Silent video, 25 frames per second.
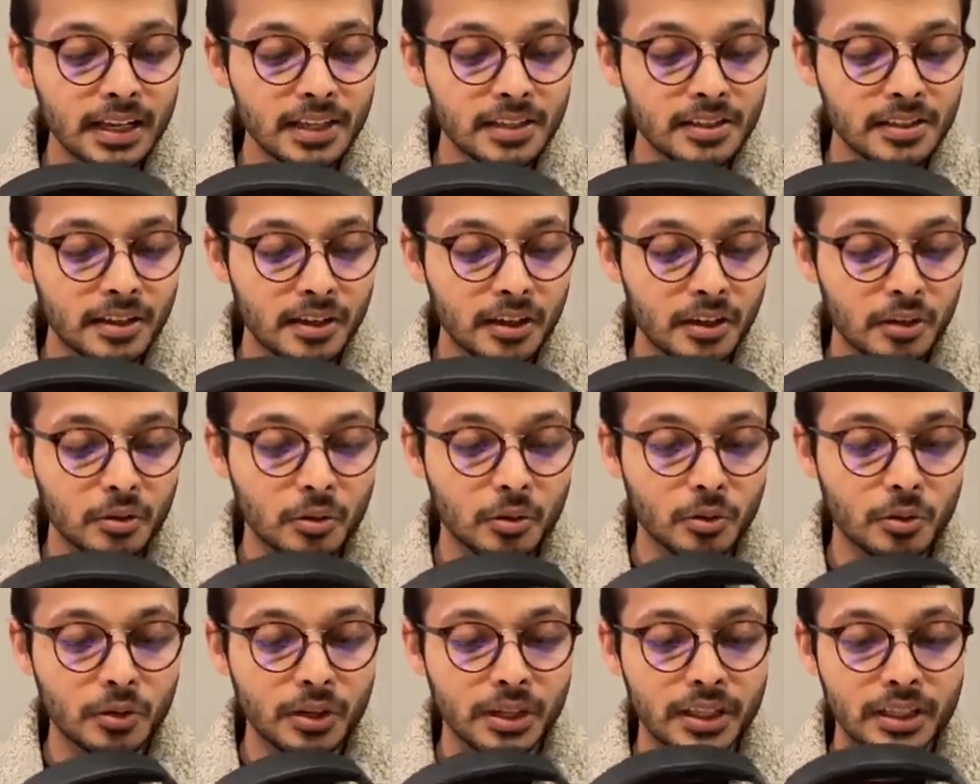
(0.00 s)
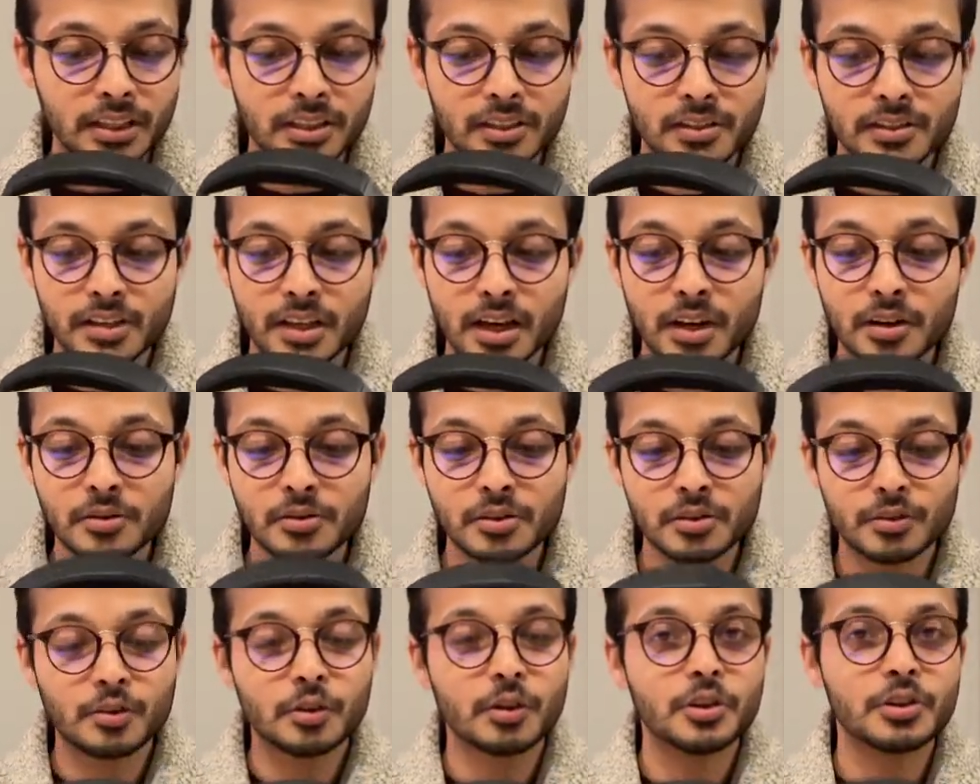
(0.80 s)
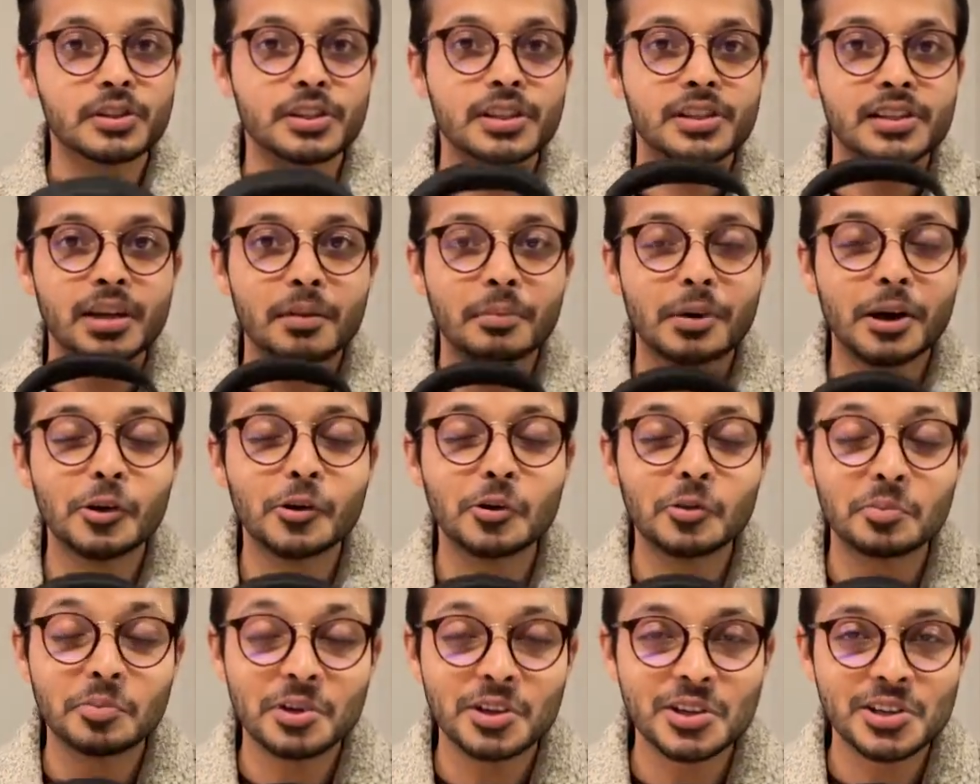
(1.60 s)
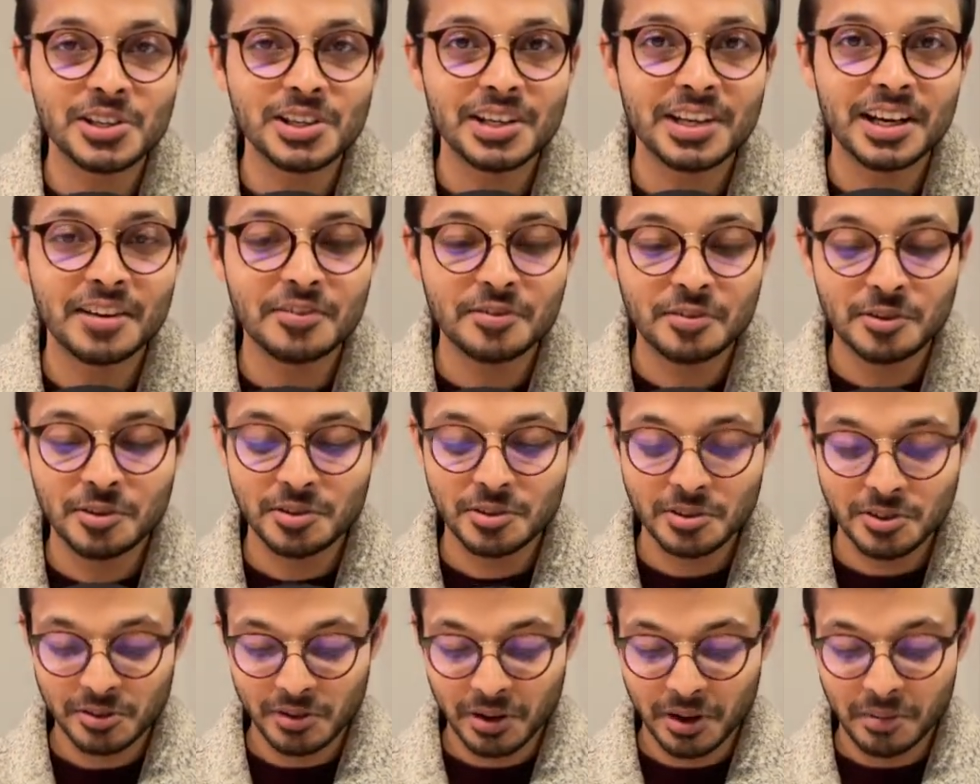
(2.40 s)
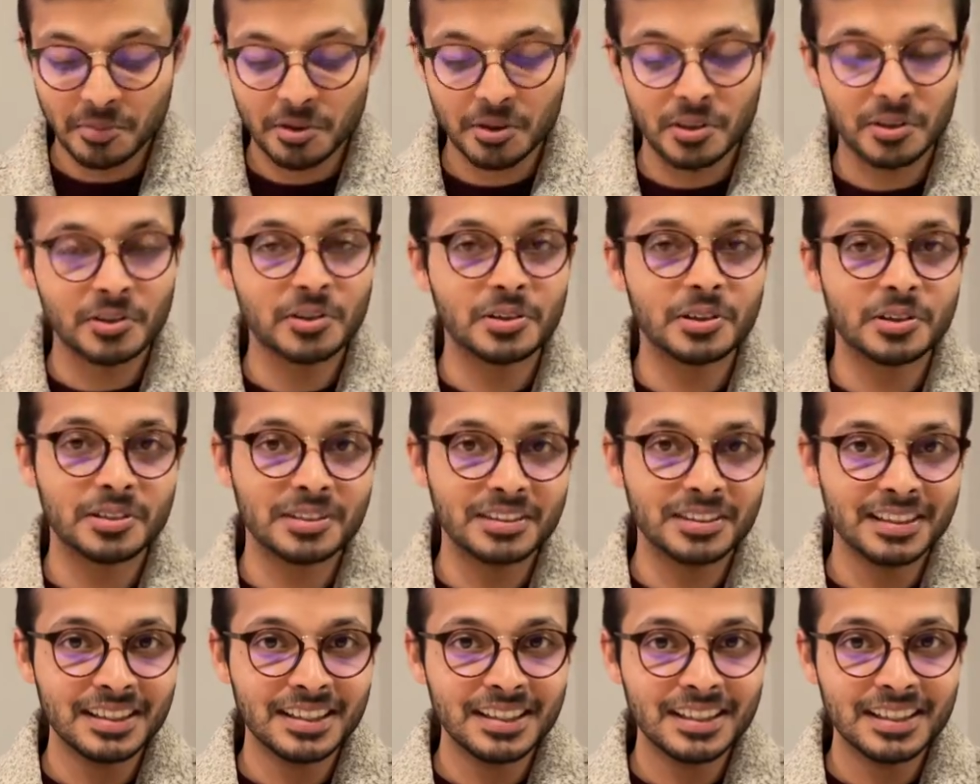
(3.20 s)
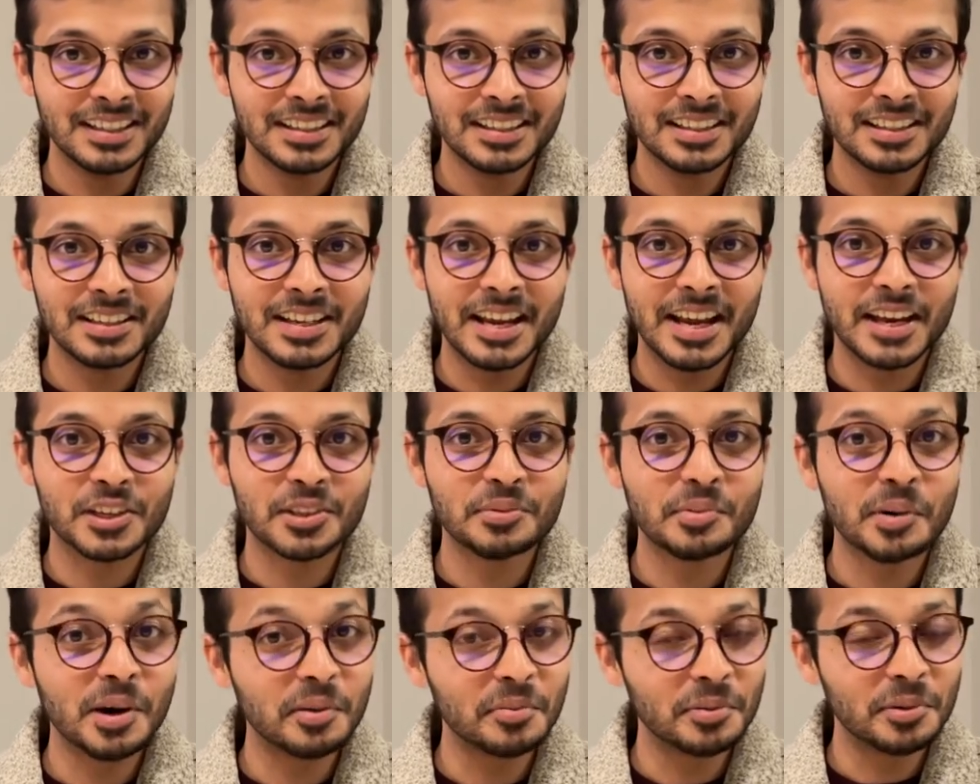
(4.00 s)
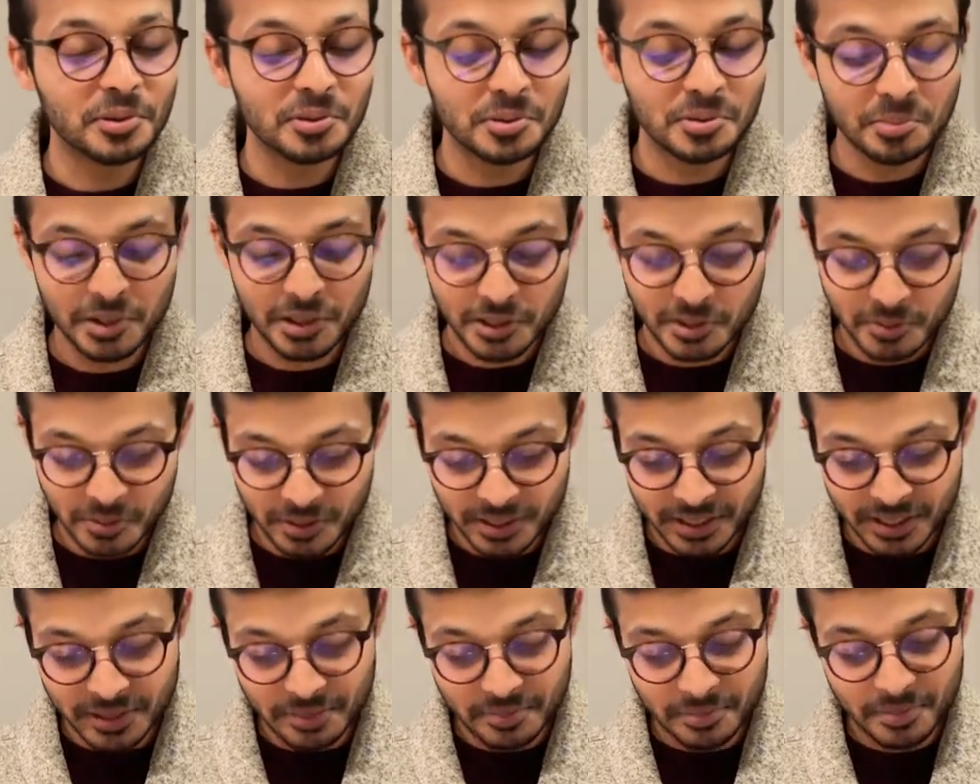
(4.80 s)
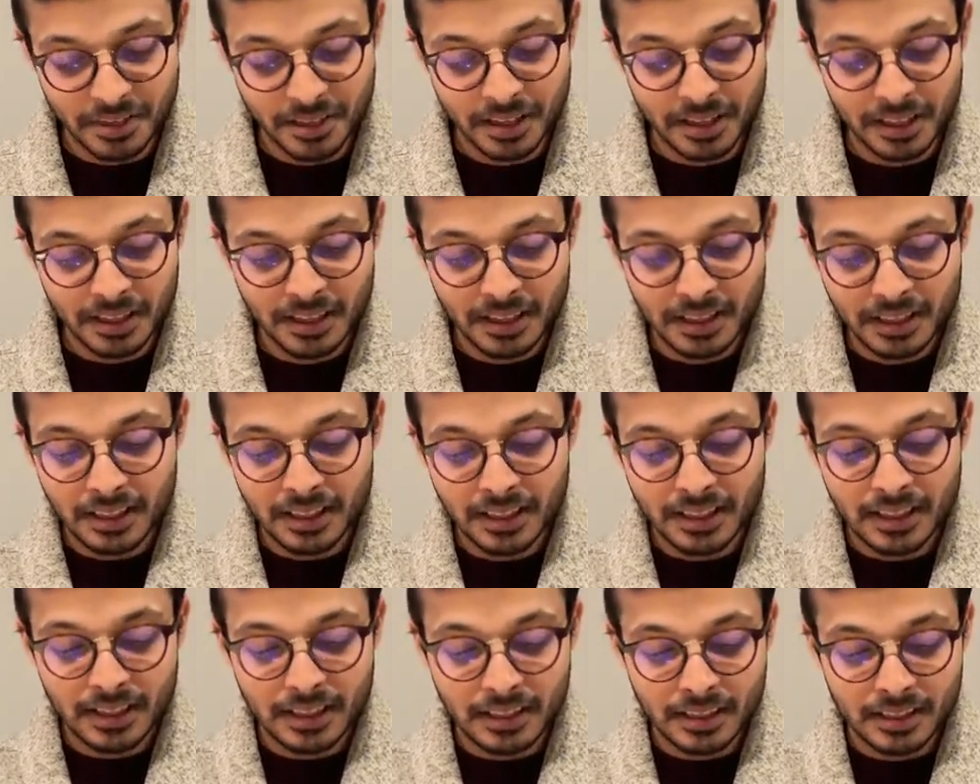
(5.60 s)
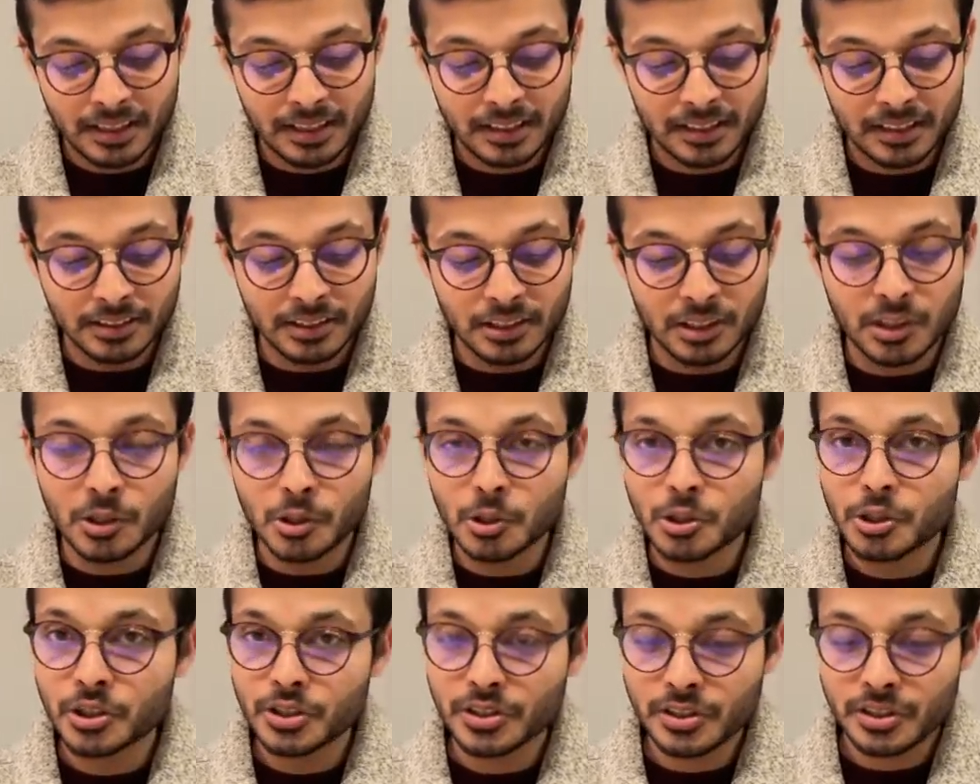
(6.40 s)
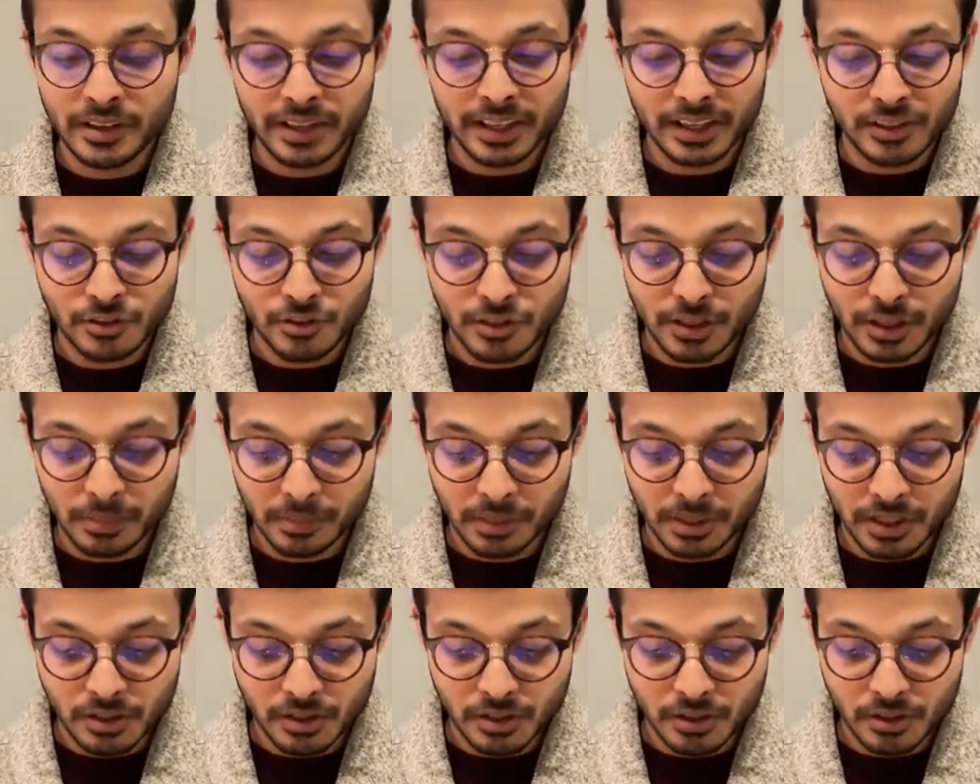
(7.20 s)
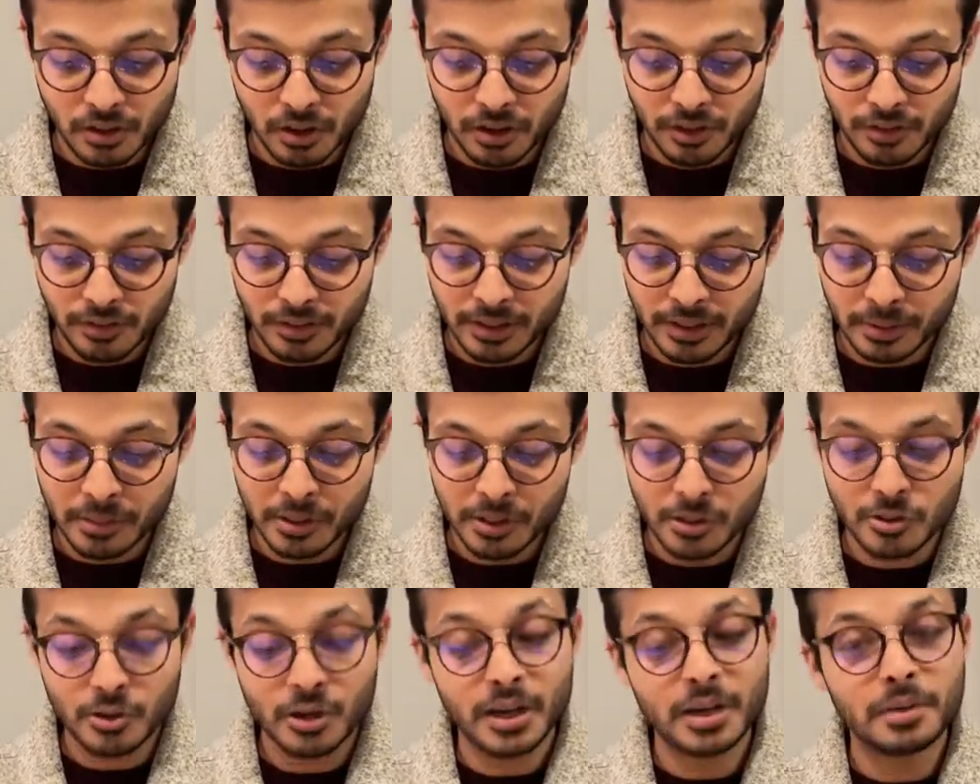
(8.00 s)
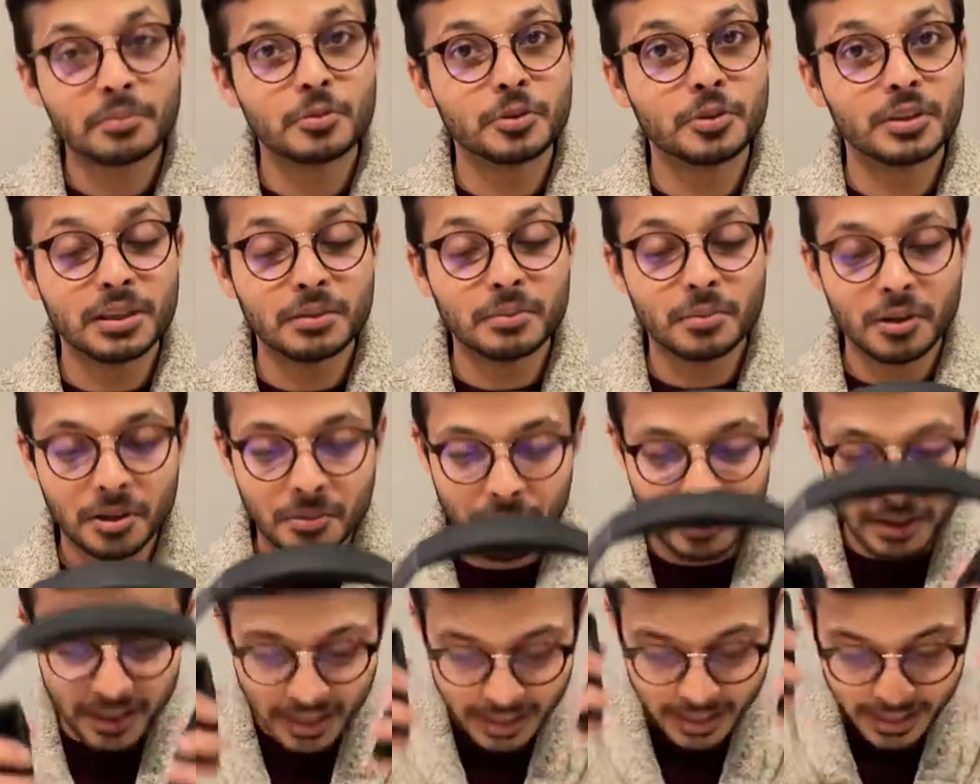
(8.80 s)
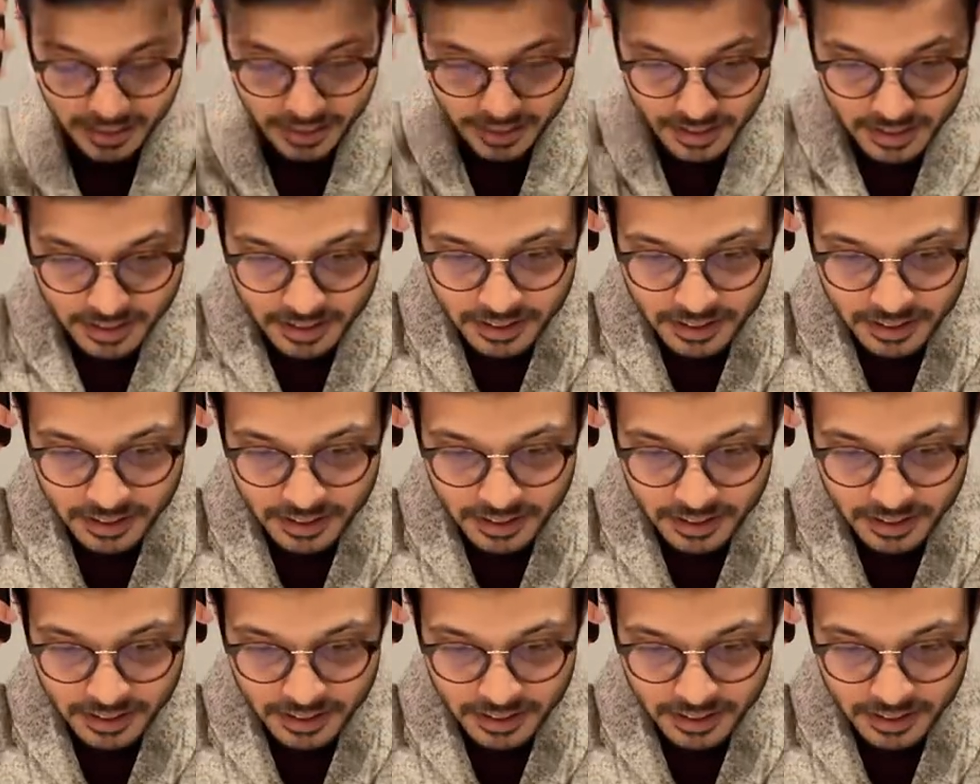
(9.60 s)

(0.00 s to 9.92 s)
There are no creaky sounds. Of course, these are my own personal headphones, so I'm not gonna experiment too much with them. The cushions are extremely soft. Let me try and put them on my head.